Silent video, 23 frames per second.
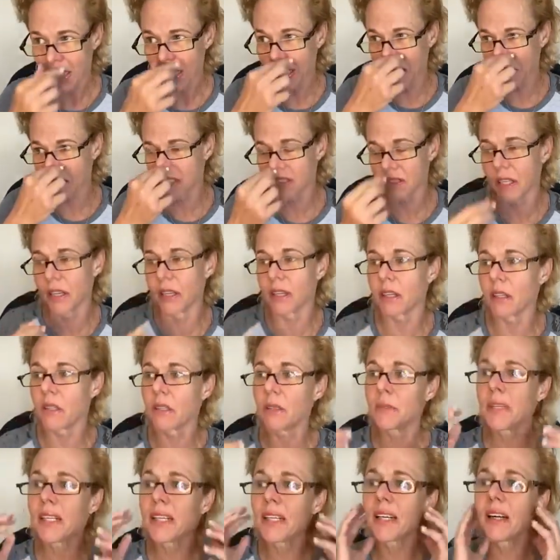And I was like, oh
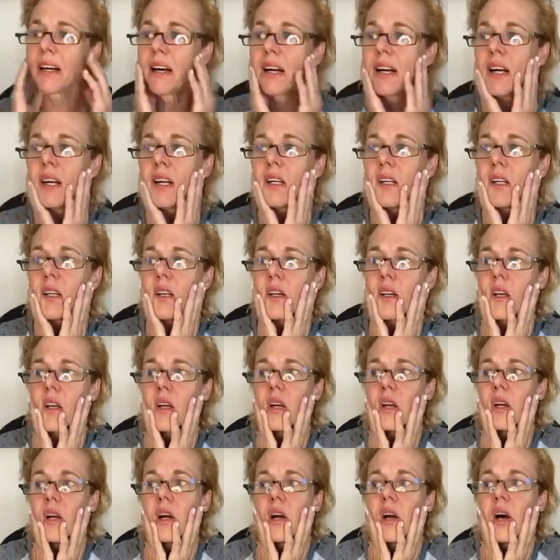my God,
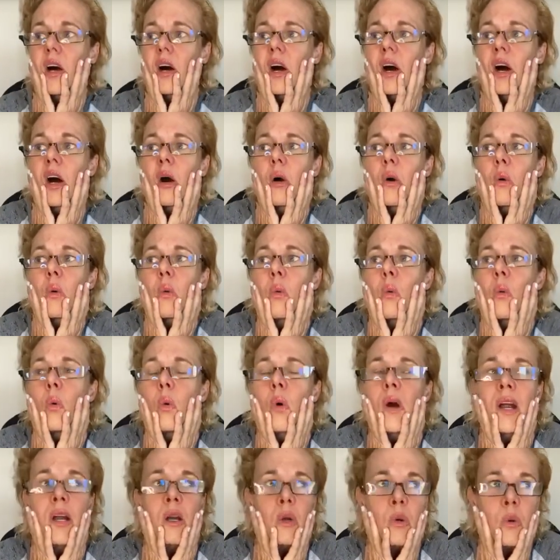where